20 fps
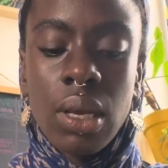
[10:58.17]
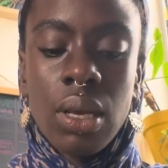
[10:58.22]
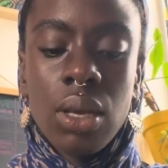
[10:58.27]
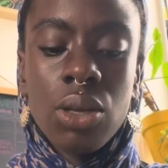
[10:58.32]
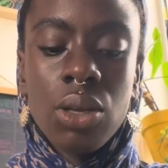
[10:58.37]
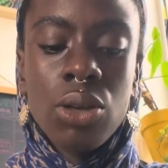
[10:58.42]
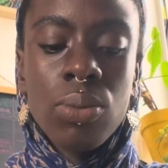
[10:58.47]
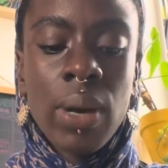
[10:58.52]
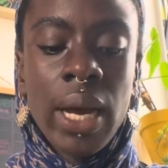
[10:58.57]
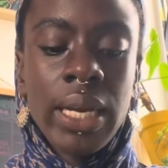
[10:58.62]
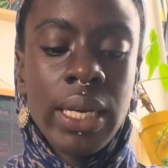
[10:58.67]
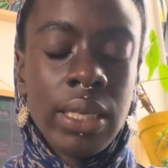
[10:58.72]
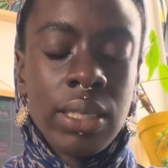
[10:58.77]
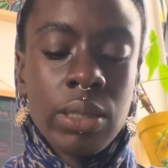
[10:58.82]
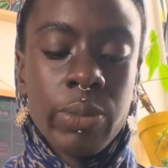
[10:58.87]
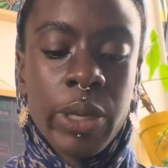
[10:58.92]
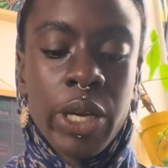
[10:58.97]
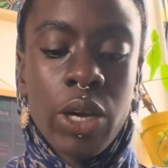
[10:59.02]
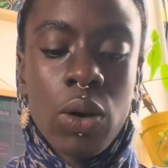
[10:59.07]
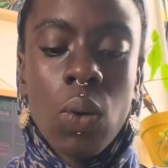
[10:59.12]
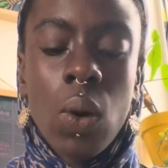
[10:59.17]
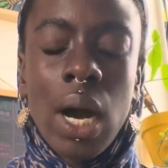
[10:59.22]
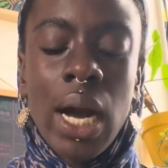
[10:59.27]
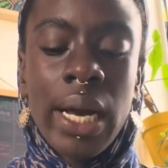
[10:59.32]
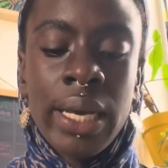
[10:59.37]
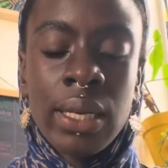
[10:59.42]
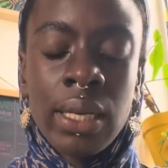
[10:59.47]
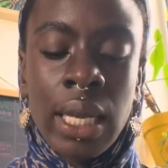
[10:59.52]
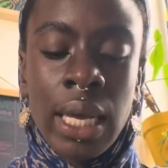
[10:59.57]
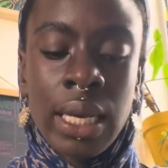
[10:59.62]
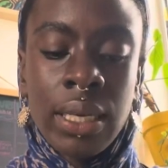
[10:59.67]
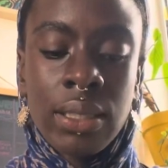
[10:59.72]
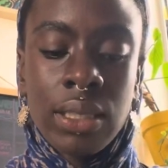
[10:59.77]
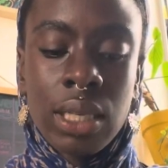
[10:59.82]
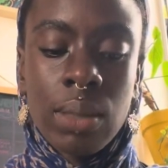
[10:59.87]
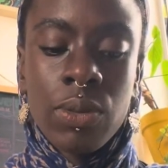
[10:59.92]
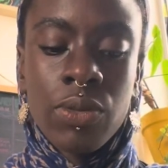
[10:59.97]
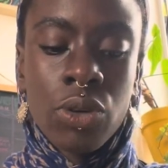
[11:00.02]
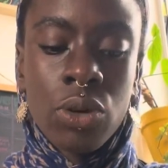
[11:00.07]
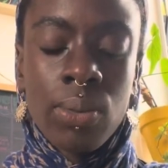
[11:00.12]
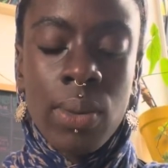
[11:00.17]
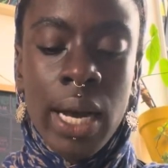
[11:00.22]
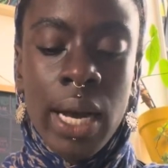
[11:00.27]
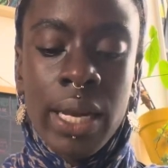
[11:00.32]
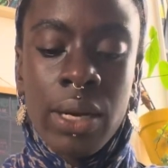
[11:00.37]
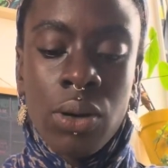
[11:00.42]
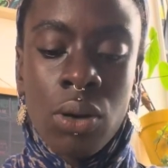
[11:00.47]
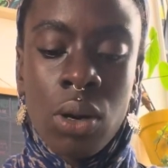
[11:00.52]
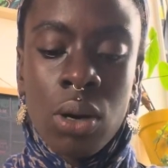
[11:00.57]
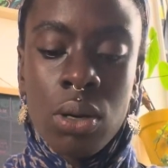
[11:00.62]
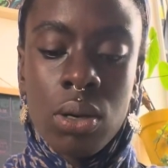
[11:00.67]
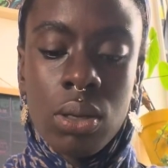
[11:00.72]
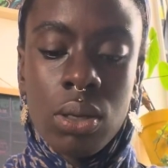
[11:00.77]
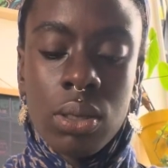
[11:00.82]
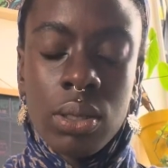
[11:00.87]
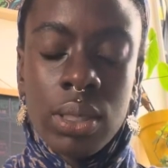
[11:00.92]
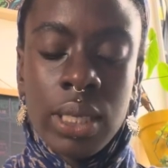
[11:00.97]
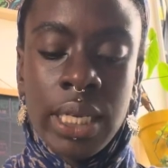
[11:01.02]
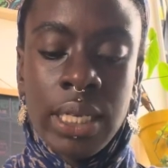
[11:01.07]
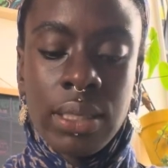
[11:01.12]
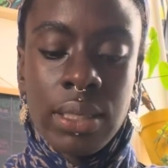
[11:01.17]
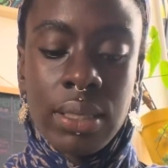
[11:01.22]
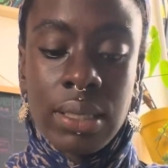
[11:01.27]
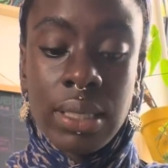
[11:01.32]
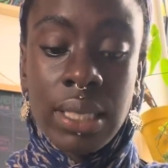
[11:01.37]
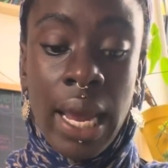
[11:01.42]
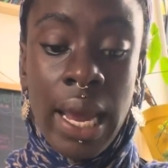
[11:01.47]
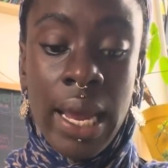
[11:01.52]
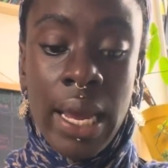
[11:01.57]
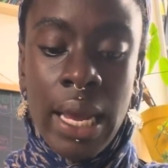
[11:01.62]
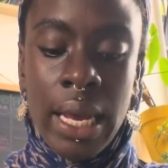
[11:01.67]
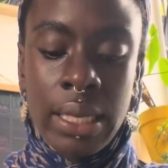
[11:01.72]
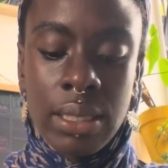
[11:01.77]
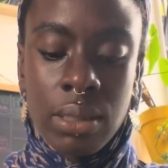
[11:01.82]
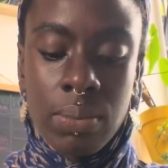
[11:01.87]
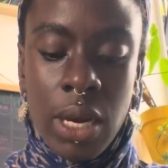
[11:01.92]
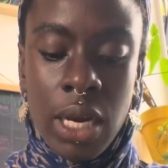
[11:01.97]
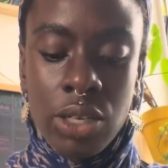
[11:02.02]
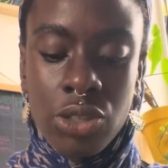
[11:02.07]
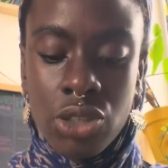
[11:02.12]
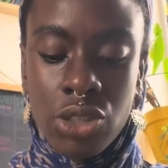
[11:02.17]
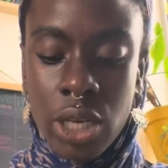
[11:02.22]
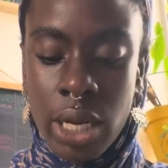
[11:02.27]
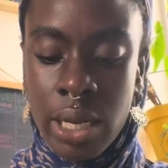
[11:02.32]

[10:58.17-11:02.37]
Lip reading: you might need to be quiet. Like, some of you might not need to say as much